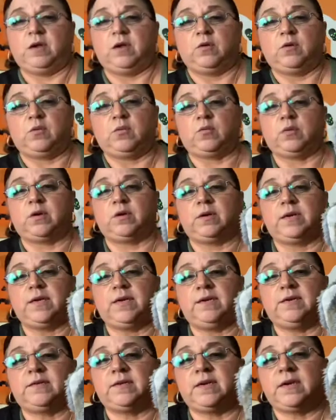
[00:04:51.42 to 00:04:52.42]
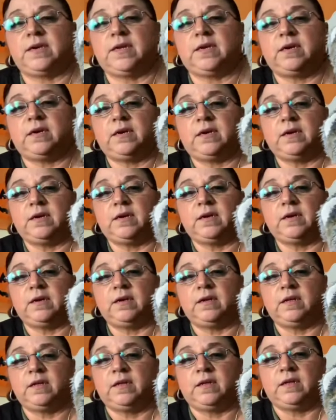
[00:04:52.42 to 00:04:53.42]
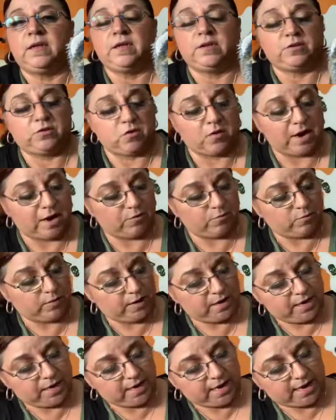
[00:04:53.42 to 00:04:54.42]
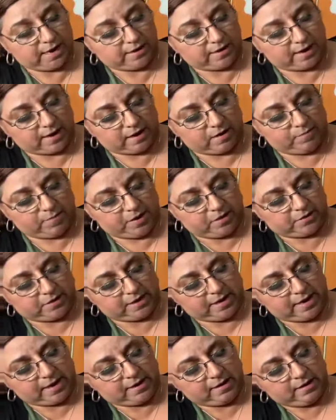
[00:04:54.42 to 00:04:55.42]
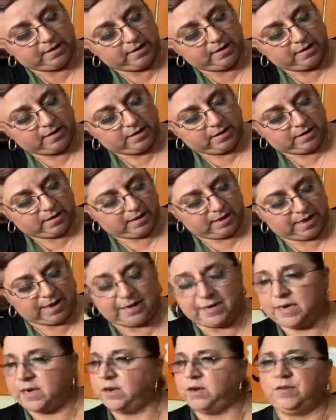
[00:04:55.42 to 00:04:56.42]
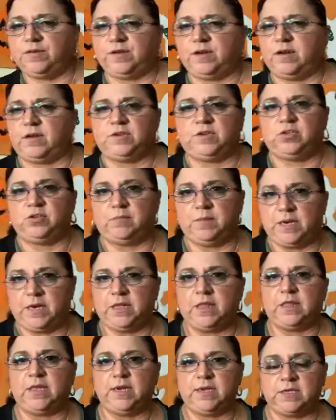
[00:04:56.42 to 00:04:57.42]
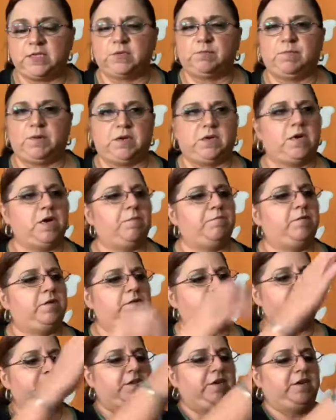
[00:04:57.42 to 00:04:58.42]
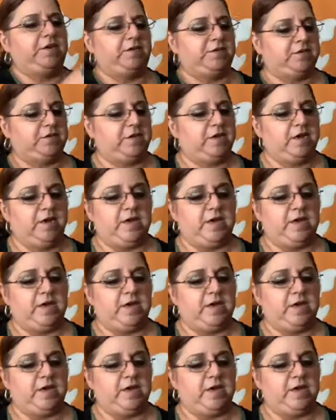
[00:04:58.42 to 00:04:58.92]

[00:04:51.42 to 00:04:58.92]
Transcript: real easily. So I really like that about that. I didn't use it on too many things, but a couple of things